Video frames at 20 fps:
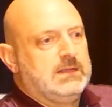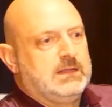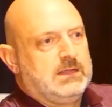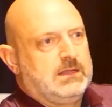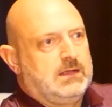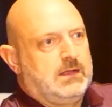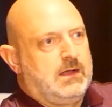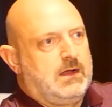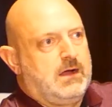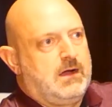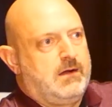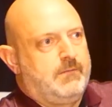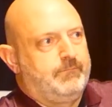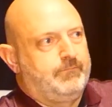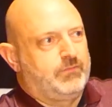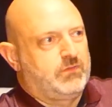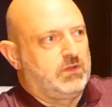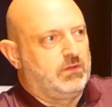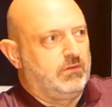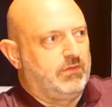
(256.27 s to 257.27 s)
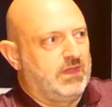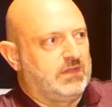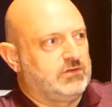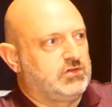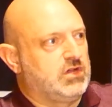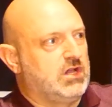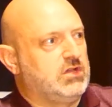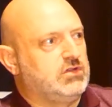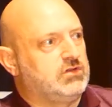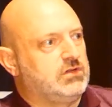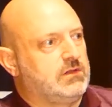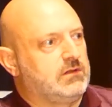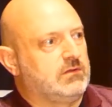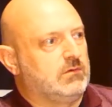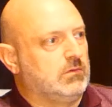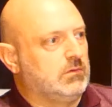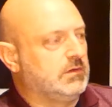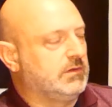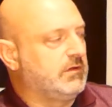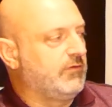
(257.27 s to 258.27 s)
then changes
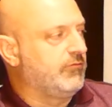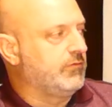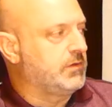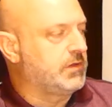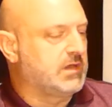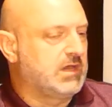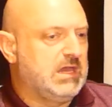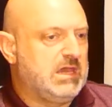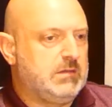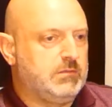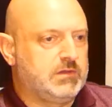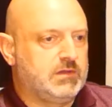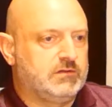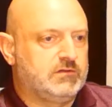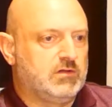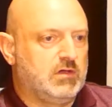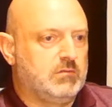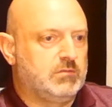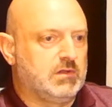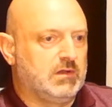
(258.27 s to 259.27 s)
to all the different schemes in terms of